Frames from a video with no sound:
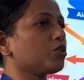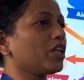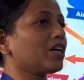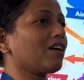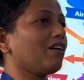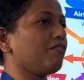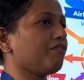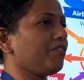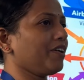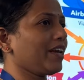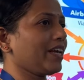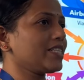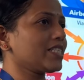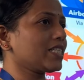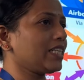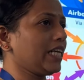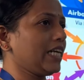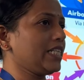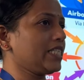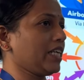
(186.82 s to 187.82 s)
the coughing and
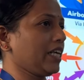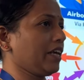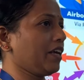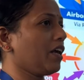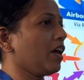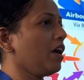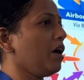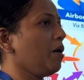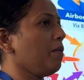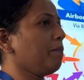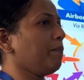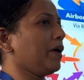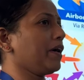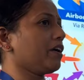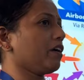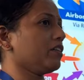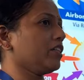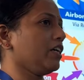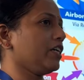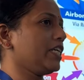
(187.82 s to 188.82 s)
sneezing, but
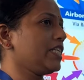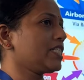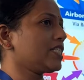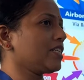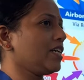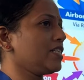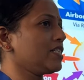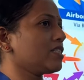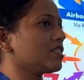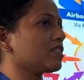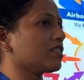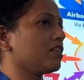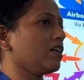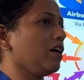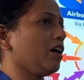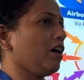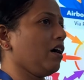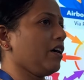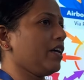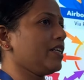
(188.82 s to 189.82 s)
the distance
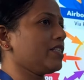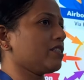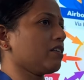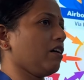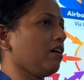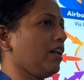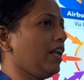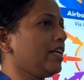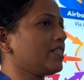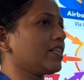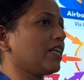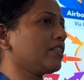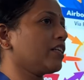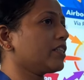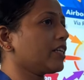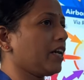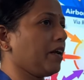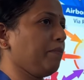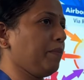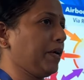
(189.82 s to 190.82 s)
is less than the
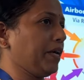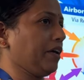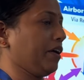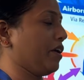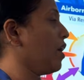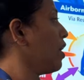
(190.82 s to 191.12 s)
3 meters.